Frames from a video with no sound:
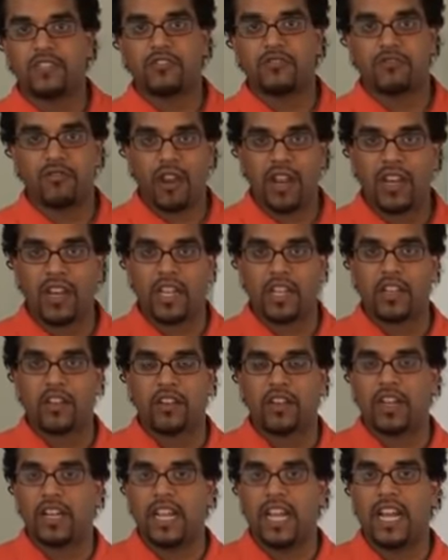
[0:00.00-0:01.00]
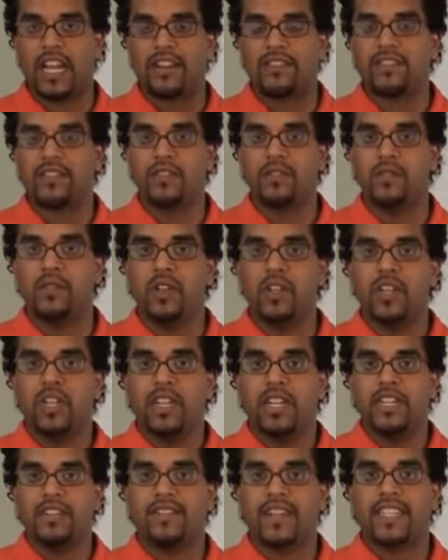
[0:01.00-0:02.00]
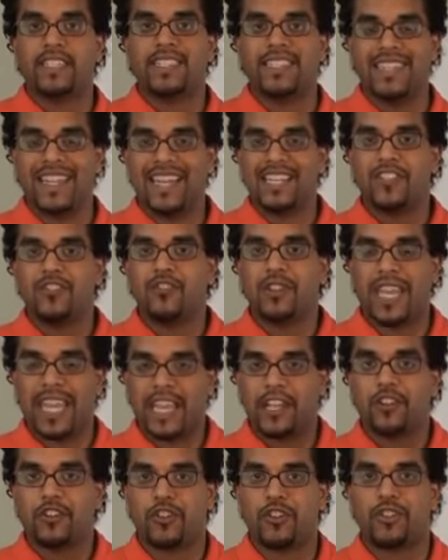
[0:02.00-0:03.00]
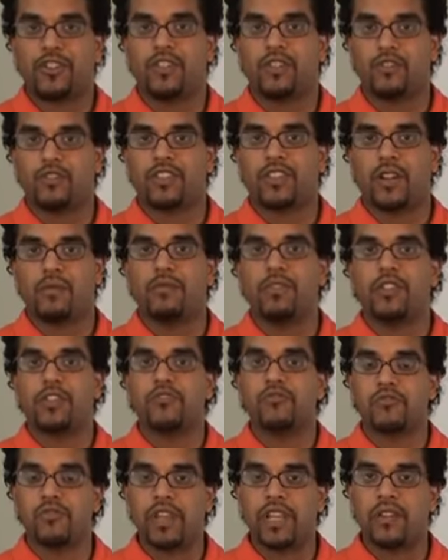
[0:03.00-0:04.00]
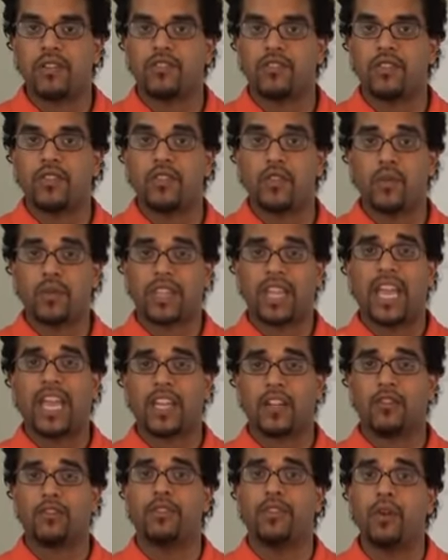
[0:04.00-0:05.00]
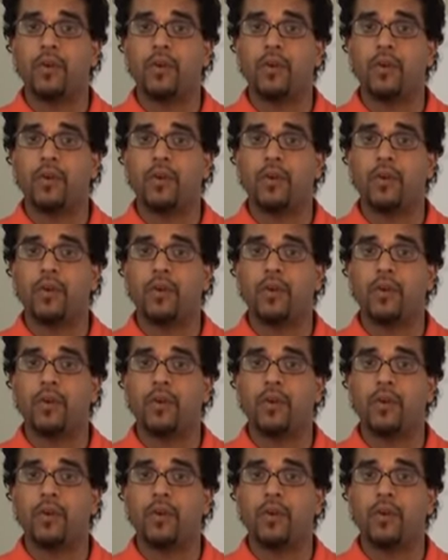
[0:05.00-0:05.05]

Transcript: in training. You're going to have to invest in education to some degree so you know what the heck you're